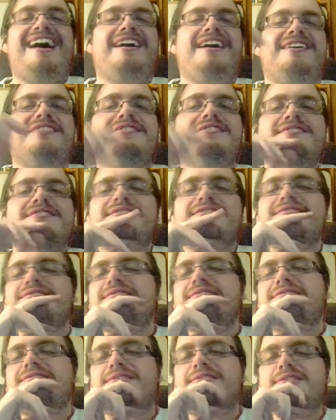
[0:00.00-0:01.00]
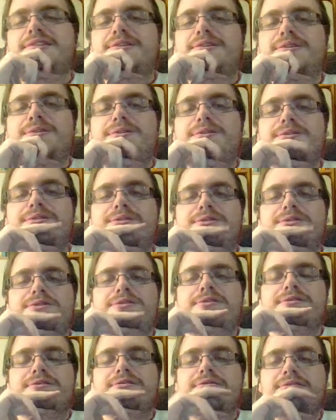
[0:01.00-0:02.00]
Arizona, the
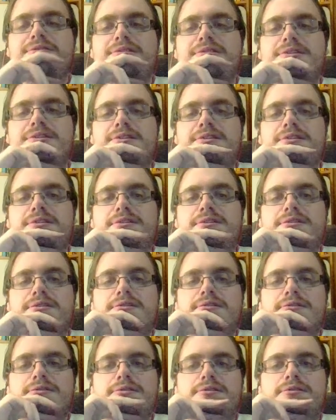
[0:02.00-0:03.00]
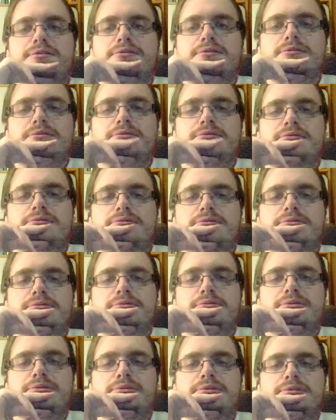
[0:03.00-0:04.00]
Cardinals are actually putting a
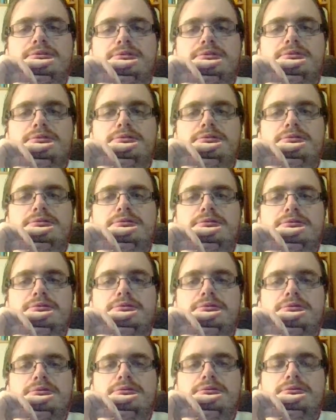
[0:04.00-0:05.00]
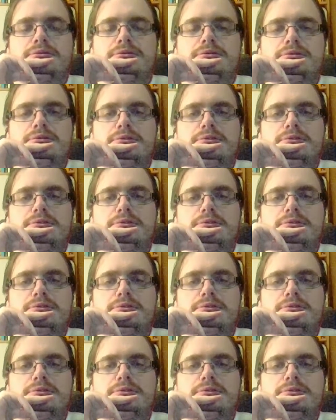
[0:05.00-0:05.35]
beat down on the Cowboys.